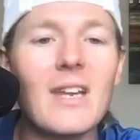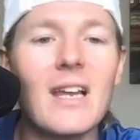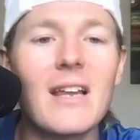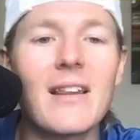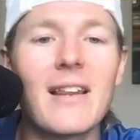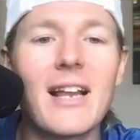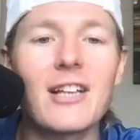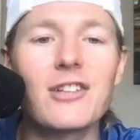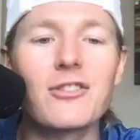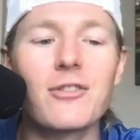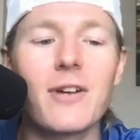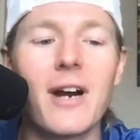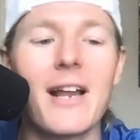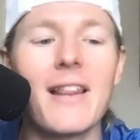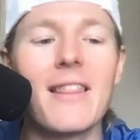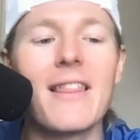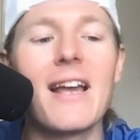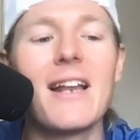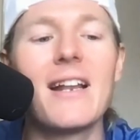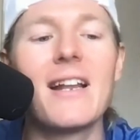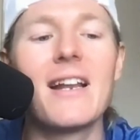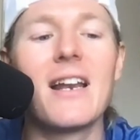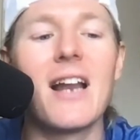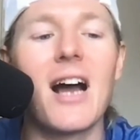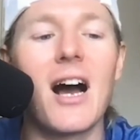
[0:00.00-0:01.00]
That's right.
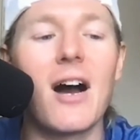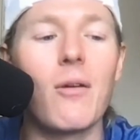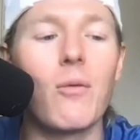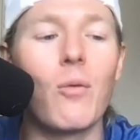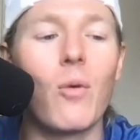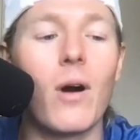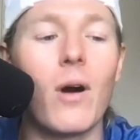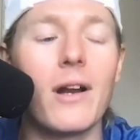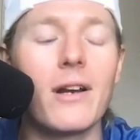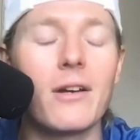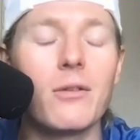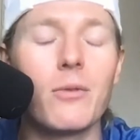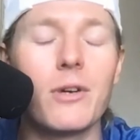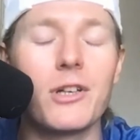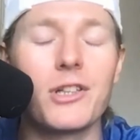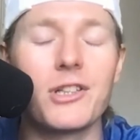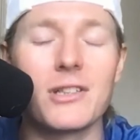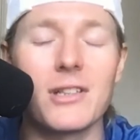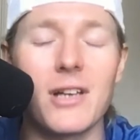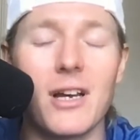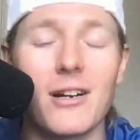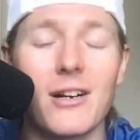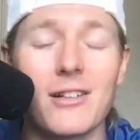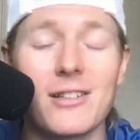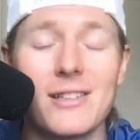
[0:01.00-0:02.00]
They did not want, which
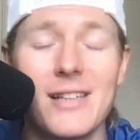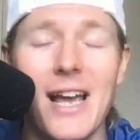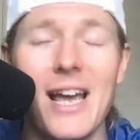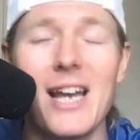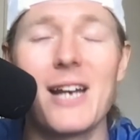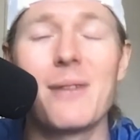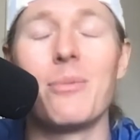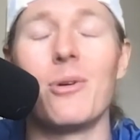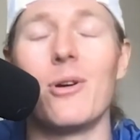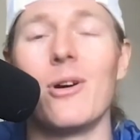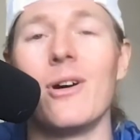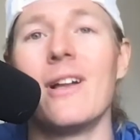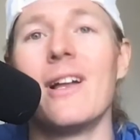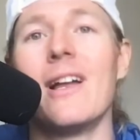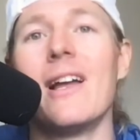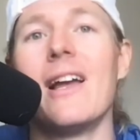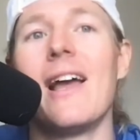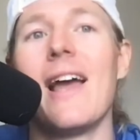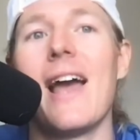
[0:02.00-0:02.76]
is understandable,